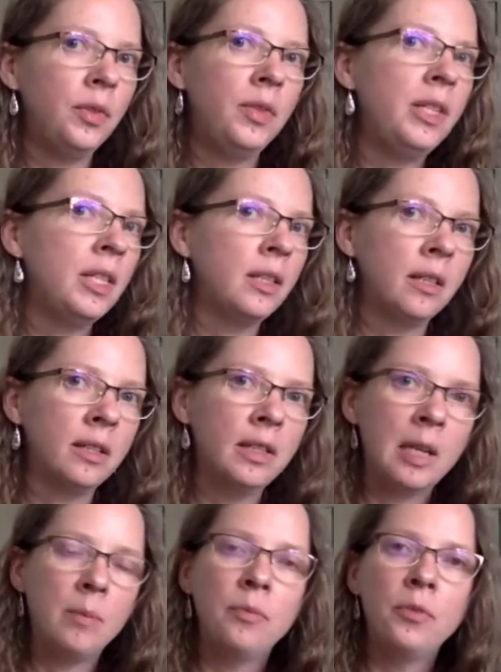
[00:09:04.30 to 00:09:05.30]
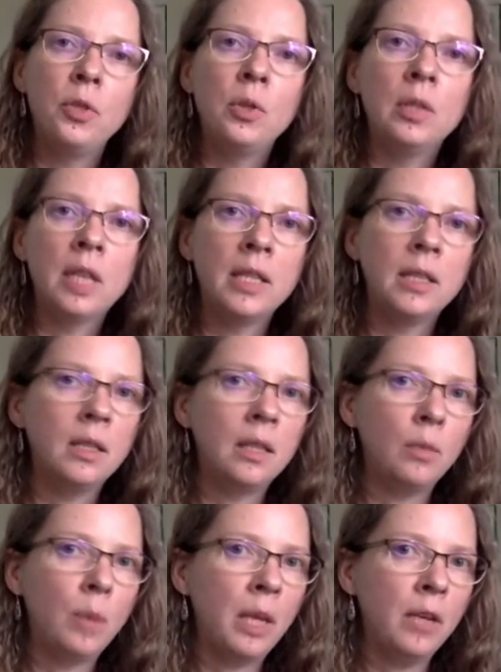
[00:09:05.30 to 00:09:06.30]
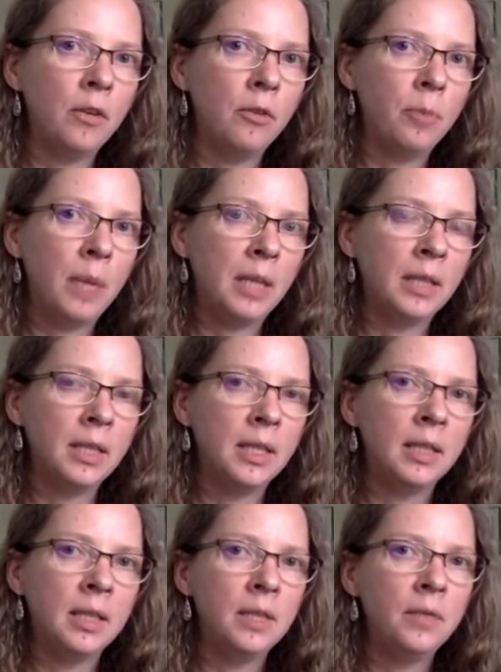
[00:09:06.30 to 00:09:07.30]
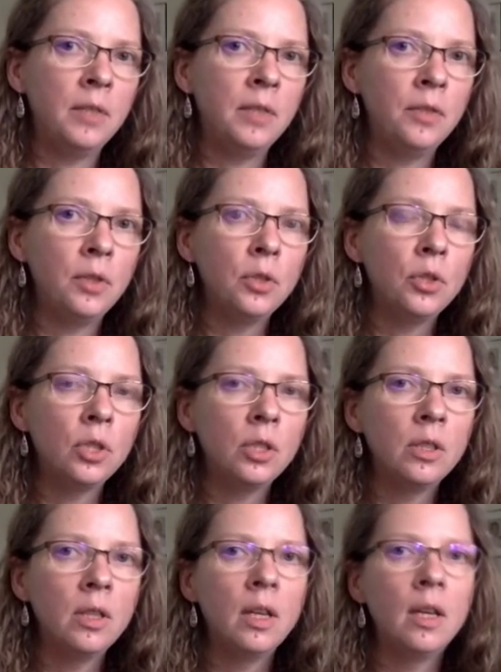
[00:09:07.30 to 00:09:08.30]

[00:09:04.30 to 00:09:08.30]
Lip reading: these are some few classical way of practicing this diffusion.